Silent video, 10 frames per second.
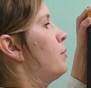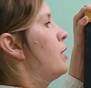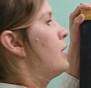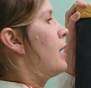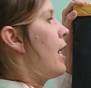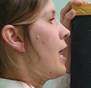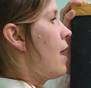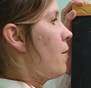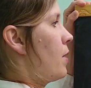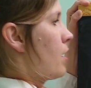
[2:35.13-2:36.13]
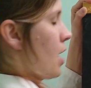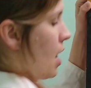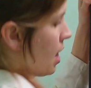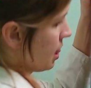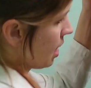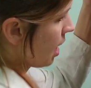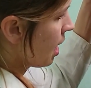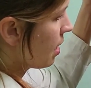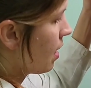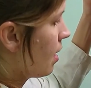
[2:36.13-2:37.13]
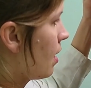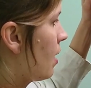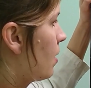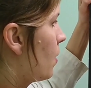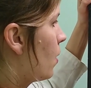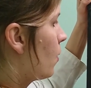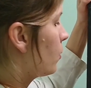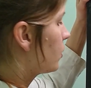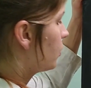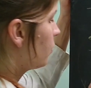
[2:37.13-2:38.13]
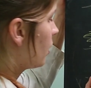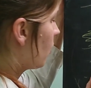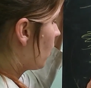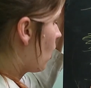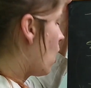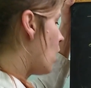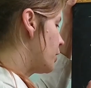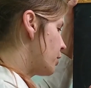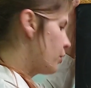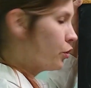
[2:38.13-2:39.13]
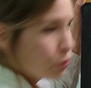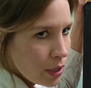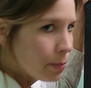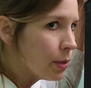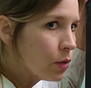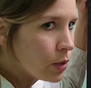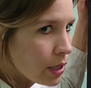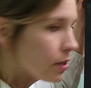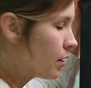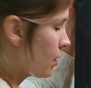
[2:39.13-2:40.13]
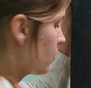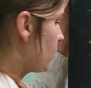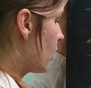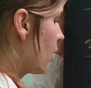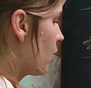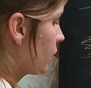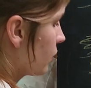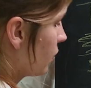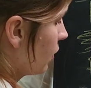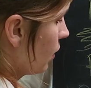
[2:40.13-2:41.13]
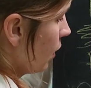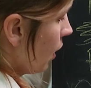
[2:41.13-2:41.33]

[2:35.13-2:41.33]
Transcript: this one is an eight hour. And then we'll do the, we'll alter the treatment, whether or not it works.